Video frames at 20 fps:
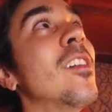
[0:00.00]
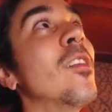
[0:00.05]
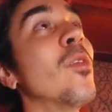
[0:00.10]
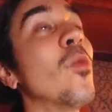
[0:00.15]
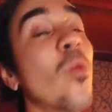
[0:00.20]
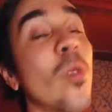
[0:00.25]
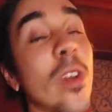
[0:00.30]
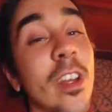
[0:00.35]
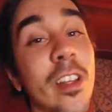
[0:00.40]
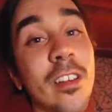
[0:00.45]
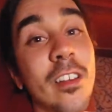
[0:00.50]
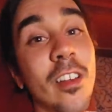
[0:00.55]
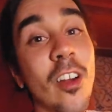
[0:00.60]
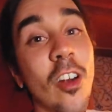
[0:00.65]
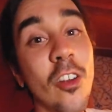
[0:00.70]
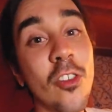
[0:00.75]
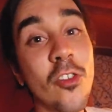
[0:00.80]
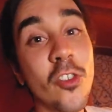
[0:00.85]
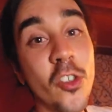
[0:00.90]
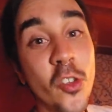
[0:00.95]
when
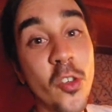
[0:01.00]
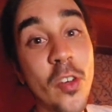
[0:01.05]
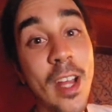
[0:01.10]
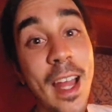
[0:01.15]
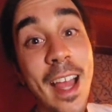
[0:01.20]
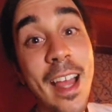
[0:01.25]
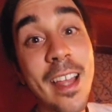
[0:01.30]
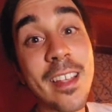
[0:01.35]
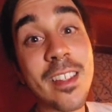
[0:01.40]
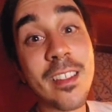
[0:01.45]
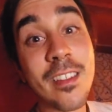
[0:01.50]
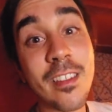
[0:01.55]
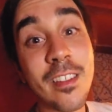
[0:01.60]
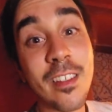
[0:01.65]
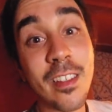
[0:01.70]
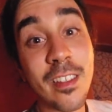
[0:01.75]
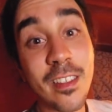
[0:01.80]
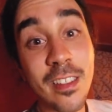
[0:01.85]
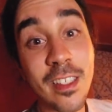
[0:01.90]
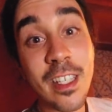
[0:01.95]
Arjuna asked
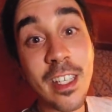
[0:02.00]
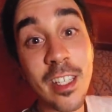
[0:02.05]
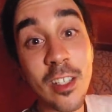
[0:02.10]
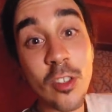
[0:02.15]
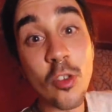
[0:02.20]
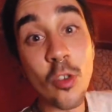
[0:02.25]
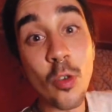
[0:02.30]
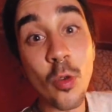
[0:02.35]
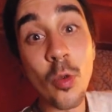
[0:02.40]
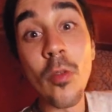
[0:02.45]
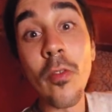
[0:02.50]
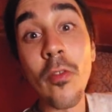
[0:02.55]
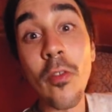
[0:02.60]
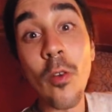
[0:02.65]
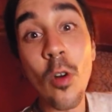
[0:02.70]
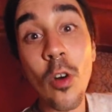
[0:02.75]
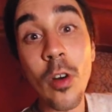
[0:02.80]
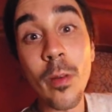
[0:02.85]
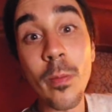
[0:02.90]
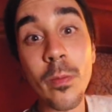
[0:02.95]
to see his true
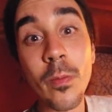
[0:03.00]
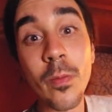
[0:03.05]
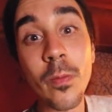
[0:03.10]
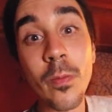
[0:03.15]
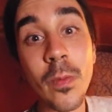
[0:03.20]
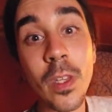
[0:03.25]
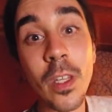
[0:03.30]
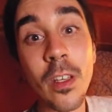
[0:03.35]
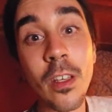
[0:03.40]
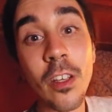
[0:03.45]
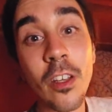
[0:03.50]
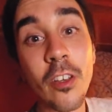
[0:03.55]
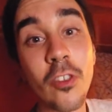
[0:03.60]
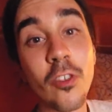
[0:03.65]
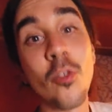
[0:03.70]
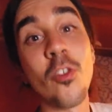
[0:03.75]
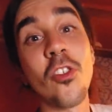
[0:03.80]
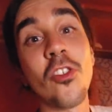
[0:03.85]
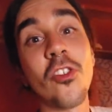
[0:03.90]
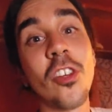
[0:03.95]
form, because
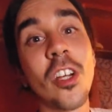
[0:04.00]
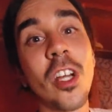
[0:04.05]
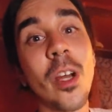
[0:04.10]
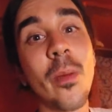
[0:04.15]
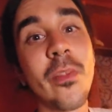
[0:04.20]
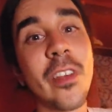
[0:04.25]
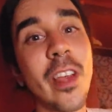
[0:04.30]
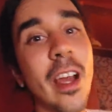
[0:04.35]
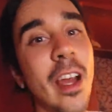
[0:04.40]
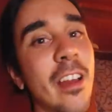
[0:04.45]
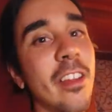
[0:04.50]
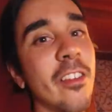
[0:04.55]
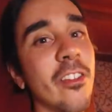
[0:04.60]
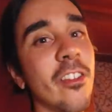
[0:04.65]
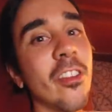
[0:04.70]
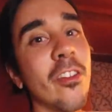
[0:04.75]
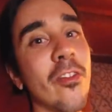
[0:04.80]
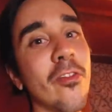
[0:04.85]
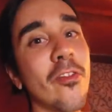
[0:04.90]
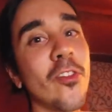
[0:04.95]
Krishna comes on as
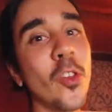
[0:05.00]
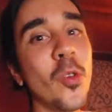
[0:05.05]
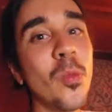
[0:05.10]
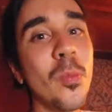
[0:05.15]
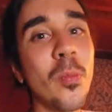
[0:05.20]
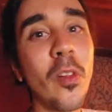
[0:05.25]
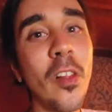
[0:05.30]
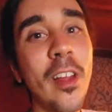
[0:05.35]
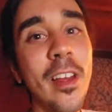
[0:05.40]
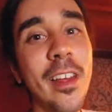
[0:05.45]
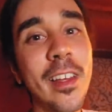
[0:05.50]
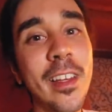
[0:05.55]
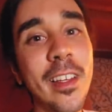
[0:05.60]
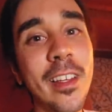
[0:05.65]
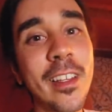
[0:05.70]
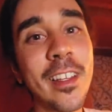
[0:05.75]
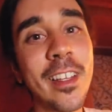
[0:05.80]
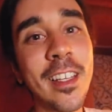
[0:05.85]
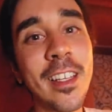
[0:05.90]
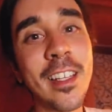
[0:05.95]
this flute
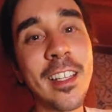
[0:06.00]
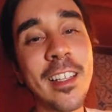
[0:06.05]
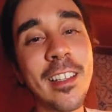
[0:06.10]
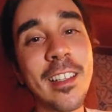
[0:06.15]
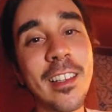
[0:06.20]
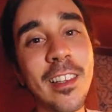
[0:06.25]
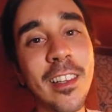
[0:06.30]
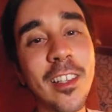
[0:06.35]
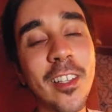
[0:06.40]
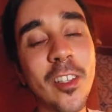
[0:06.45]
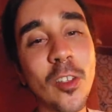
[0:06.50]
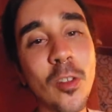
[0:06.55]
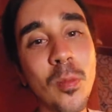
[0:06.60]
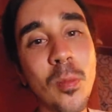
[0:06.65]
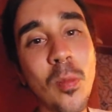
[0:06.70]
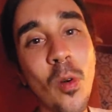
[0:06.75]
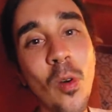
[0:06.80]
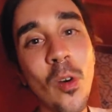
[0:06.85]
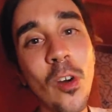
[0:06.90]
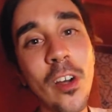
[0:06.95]
playing little
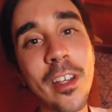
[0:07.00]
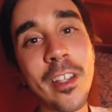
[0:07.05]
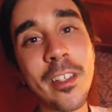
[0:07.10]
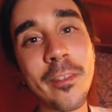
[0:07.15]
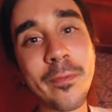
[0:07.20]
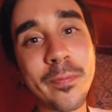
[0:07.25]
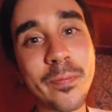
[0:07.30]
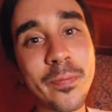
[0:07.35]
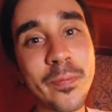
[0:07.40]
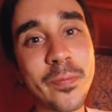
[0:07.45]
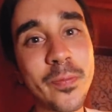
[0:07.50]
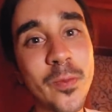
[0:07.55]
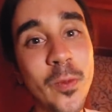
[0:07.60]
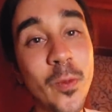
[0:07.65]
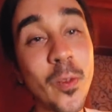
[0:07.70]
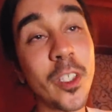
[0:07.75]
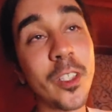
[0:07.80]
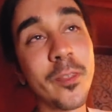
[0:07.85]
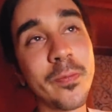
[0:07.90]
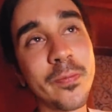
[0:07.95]
boy,
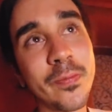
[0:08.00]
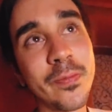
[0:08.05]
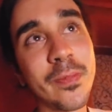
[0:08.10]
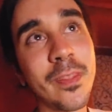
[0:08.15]
well,